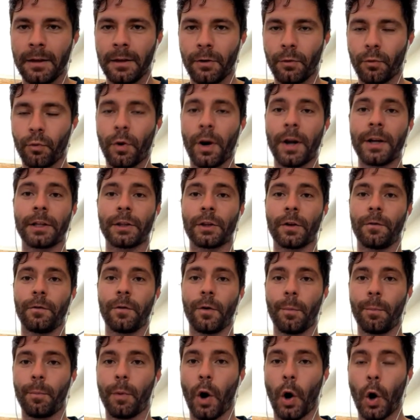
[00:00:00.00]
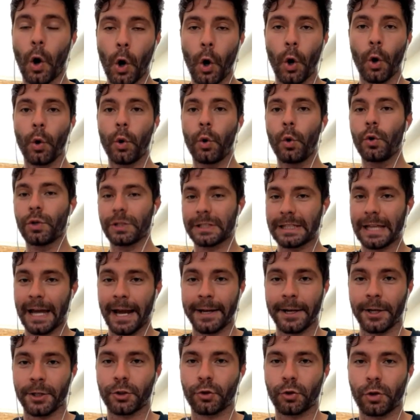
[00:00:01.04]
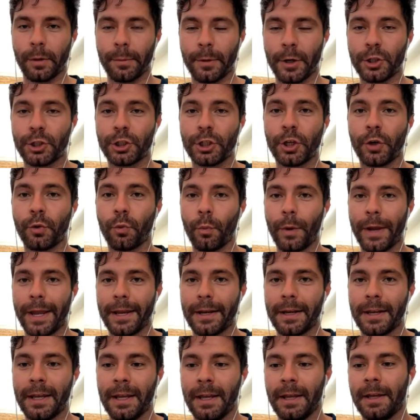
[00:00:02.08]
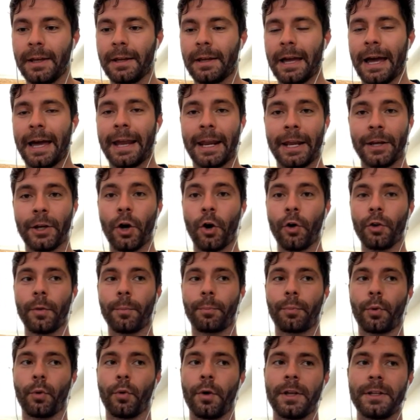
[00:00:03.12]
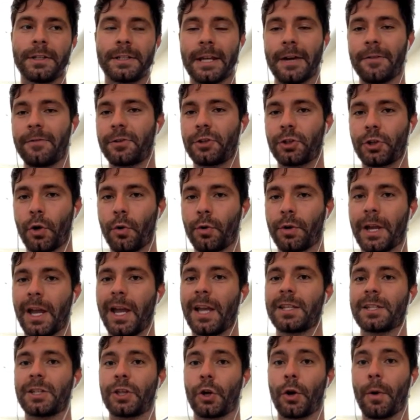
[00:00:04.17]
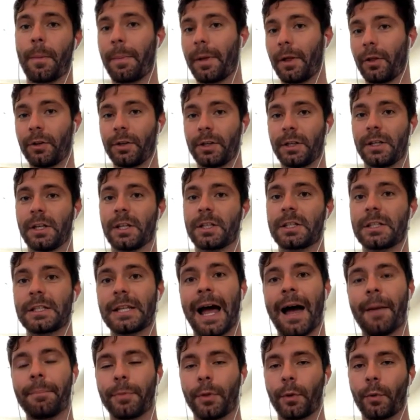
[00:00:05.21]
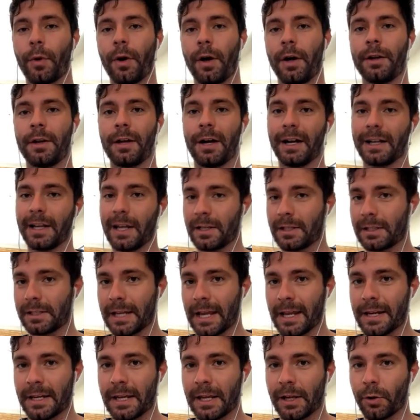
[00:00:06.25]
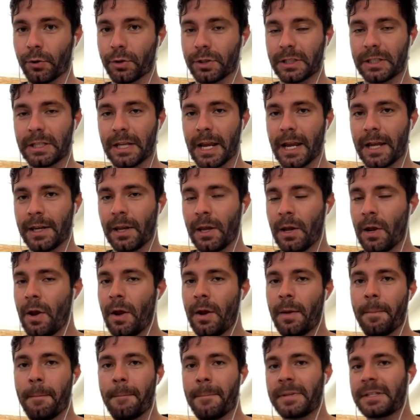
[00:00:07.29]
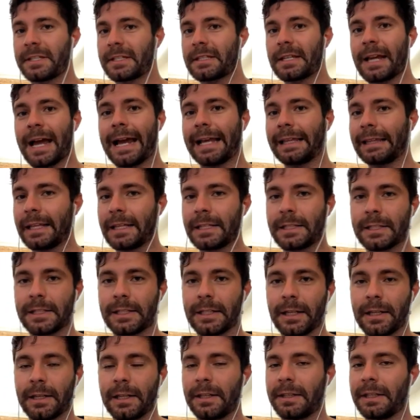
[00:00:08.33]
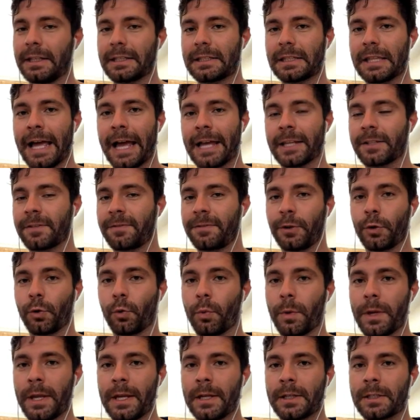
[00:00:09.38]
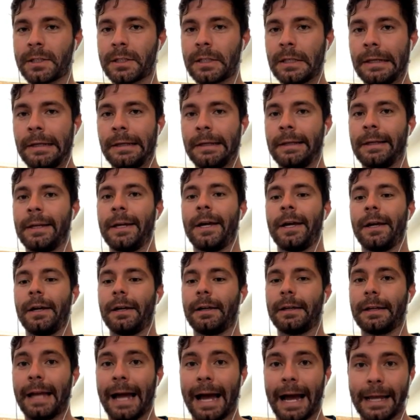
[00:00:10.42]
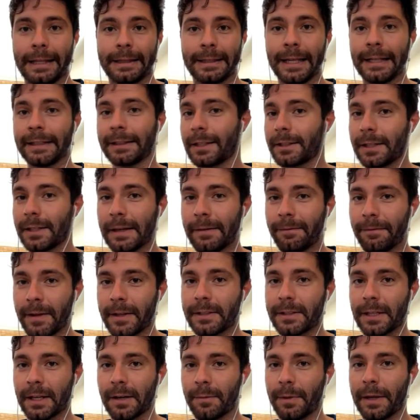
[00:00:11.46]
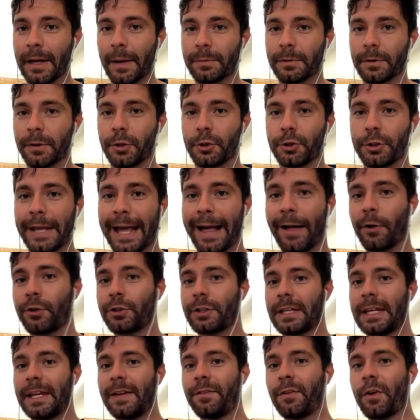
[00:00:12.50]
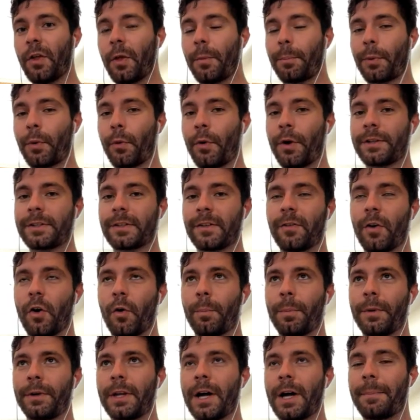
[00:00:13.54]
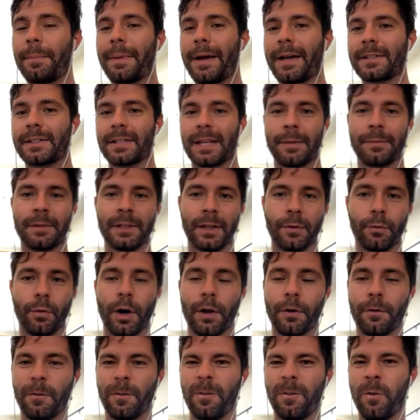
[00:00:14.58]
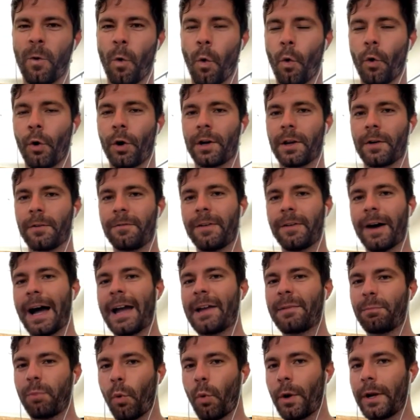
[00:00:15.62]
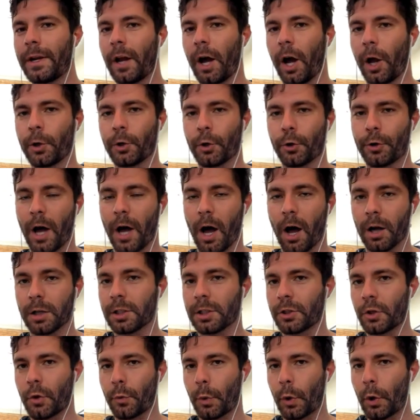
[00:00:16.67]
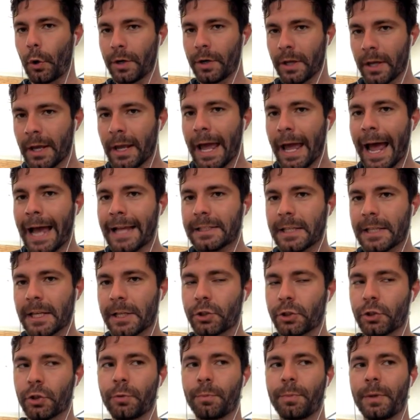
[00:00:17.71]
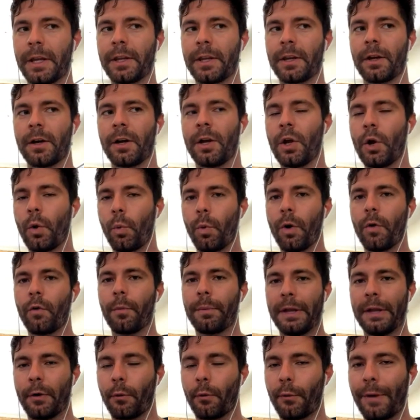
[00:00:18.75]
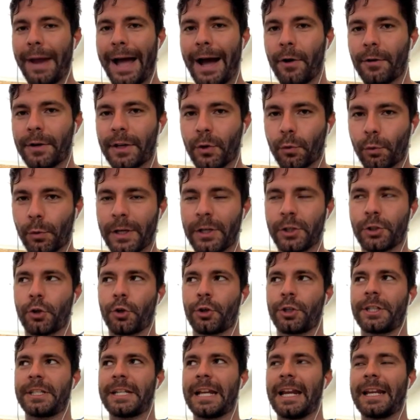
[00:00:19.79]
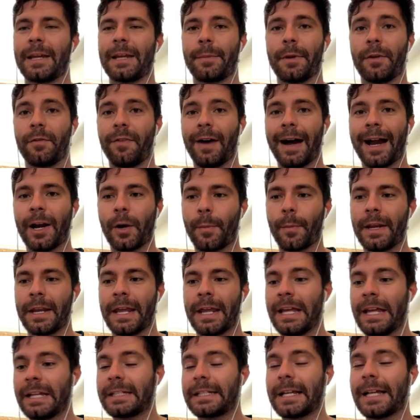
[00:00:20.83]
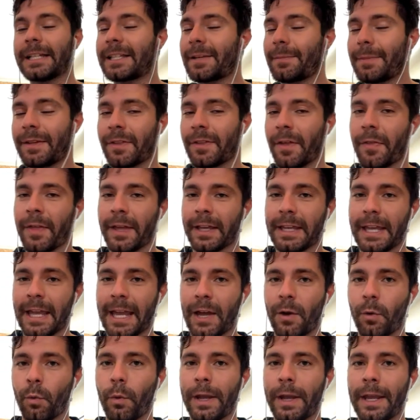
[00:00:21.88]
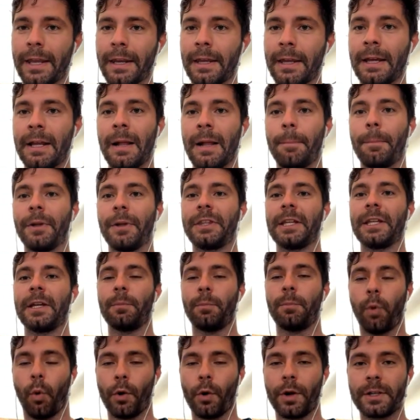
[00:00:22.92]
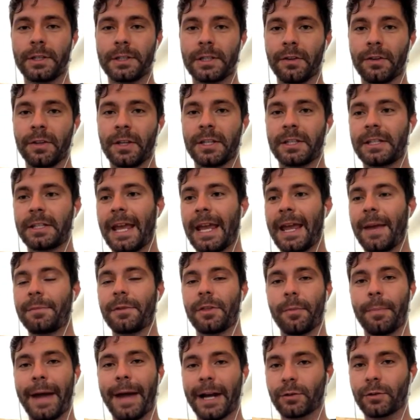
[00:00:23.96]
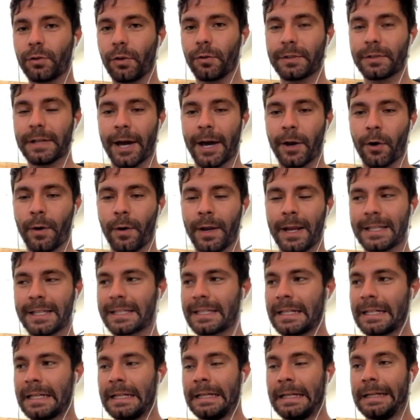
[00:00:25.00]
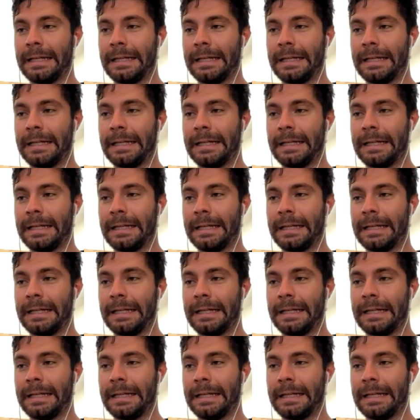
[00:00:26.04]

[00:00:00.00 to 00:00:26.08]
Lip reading: running the football. Whose line of scrimmage can win? And I know the Bruins have showcased their ability to stop the run against San Diego State, silenced it in these last few weeks. I think the defense can be up to the challenge, even though the Bruins have opened as, I believe, what, 4 to 5 point underdogs on the road, as they should be in a what will be a rowdy Research Stadium environment. Doesn't mean that they can't win, but the importance of this game, the Pac-12 title race,